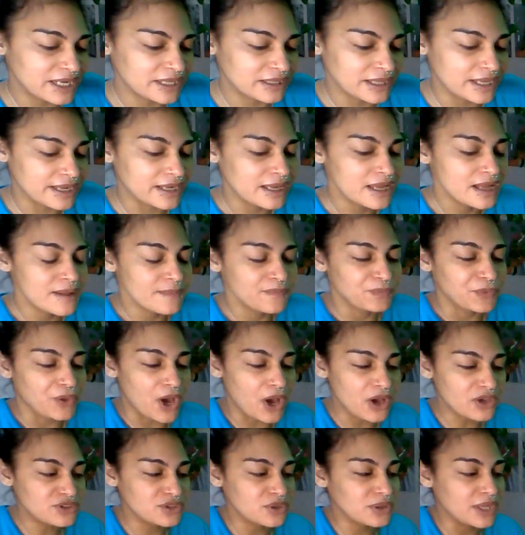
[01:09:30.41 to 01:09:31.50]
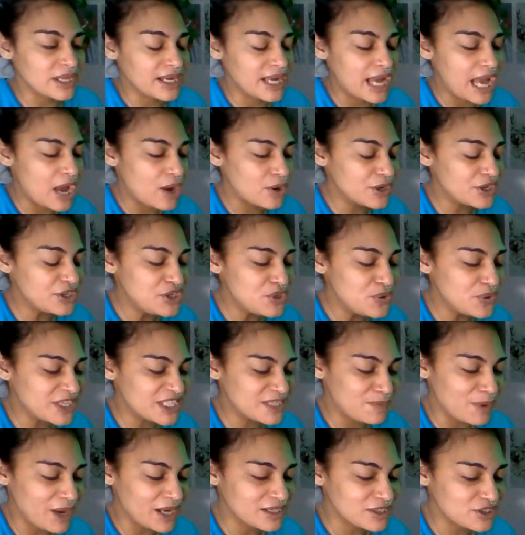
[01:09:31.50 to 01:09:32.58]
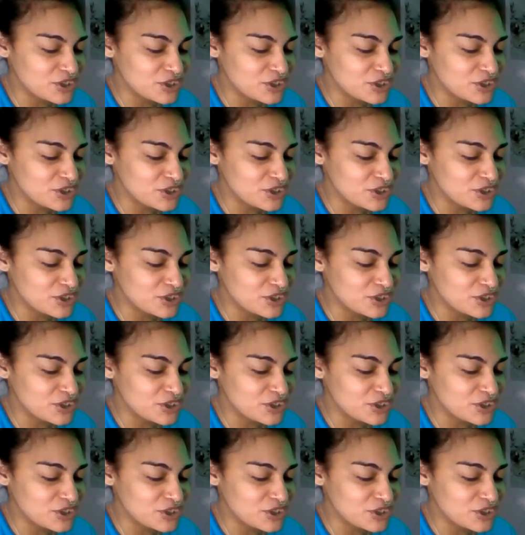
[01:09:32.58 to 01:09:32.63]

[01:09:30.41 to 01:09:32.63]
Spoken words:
Like, also, like, how can you expect